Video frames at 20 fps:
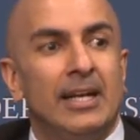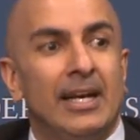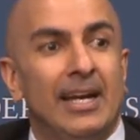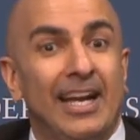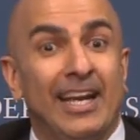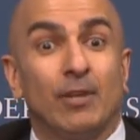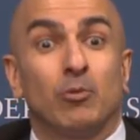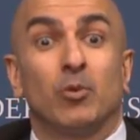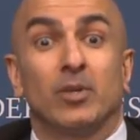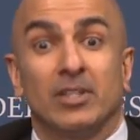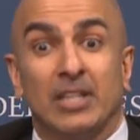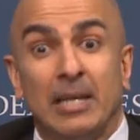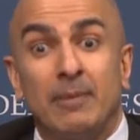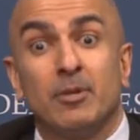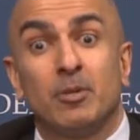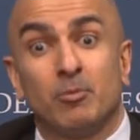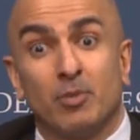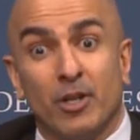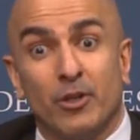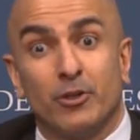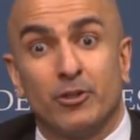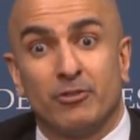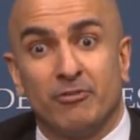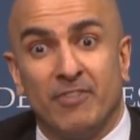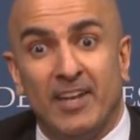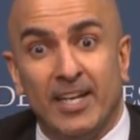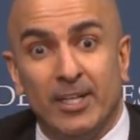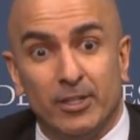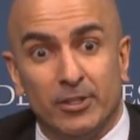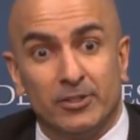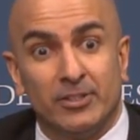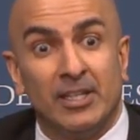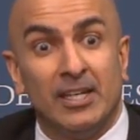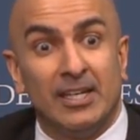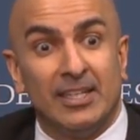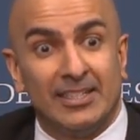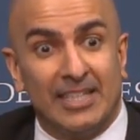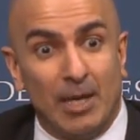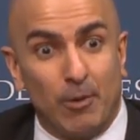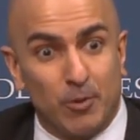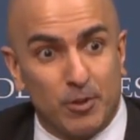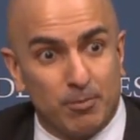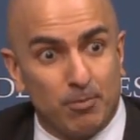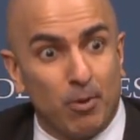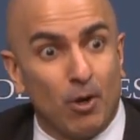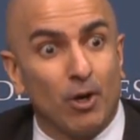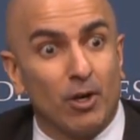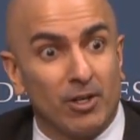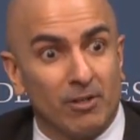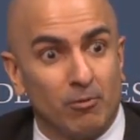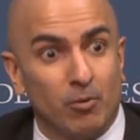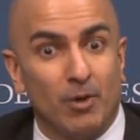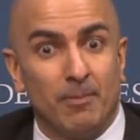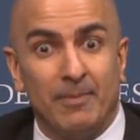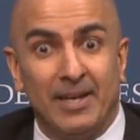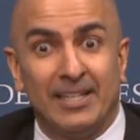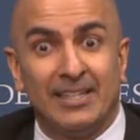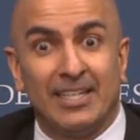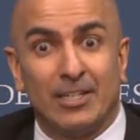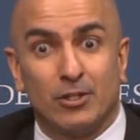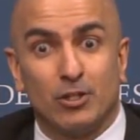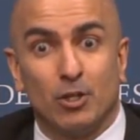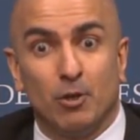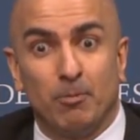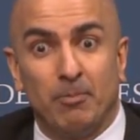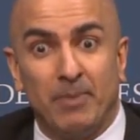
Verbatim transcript: And when Lehman Brothers failed, that was part of what made that so